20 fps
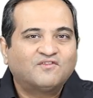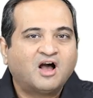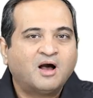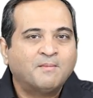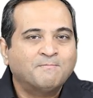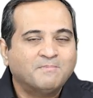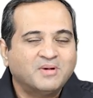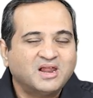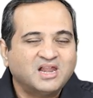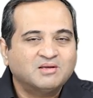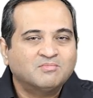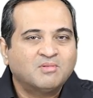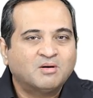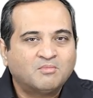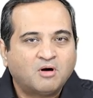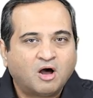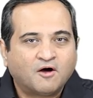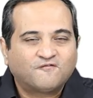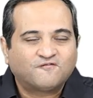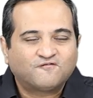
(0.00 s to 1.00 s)
a
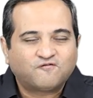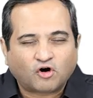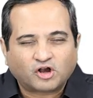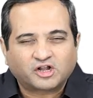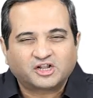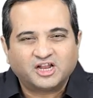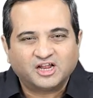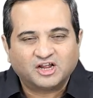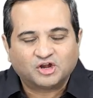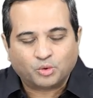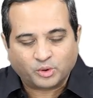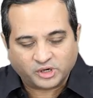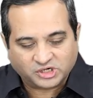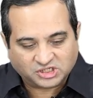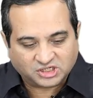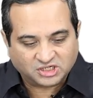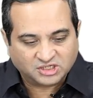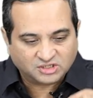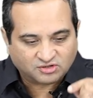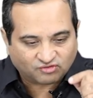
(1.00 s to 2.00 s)
minimum of 40
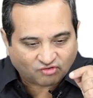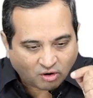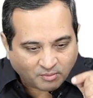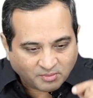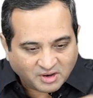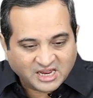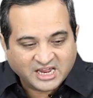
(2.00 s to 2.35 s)
questions from